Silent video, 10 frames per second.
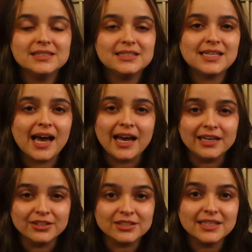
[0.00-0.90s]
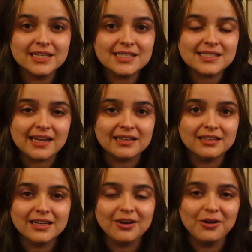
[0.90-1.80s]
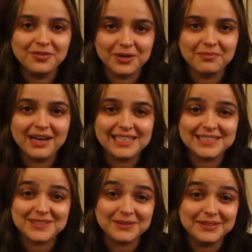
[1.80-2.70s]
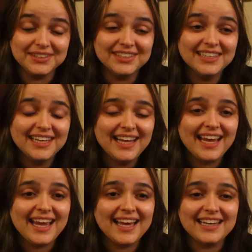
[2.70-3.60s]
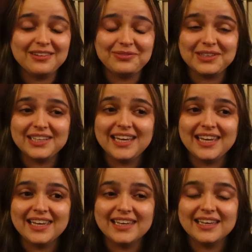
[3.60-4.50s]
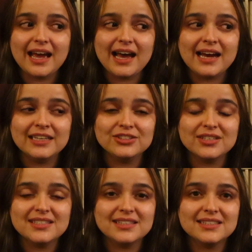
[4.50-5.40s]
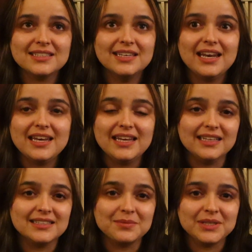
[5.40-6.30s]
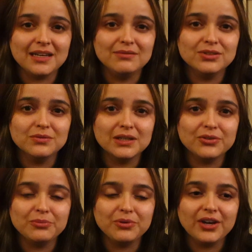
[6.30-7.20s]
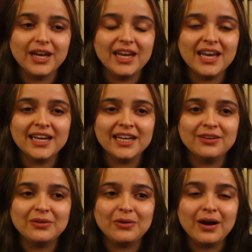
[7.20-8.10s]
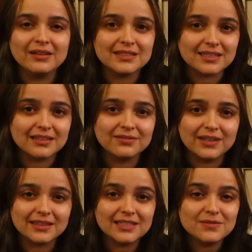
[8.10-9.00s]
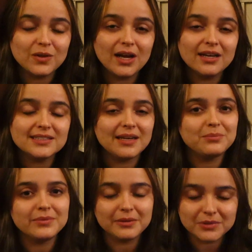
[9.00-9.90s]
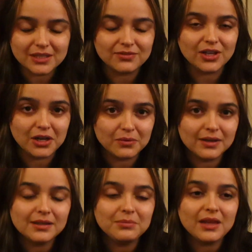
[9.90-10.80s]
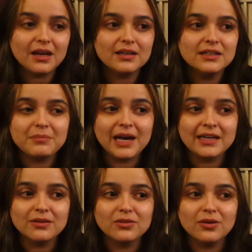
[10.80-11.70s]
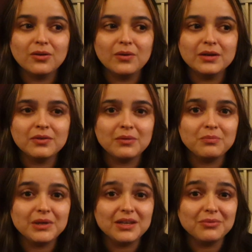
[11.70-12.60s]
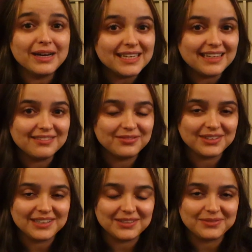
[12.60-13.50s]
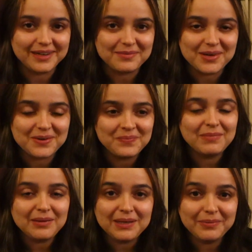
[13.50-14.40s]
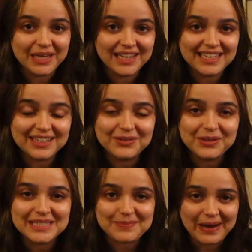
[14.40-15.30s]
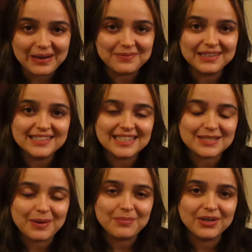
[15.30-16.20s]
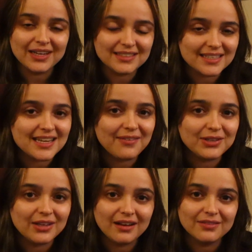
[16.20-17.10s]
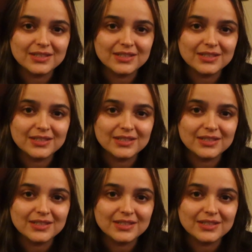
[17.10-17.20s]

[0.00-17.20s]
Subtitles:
tiredness settling over my soul, and I feel like I just need some time to recuperate, and I don't know how that's gonna affect these vlogs. I'm gonna vlog while I'm there, but I don't know if I'll be writing for NaNoWriMo. Maybe being there will inspire me, since my book does have a lot of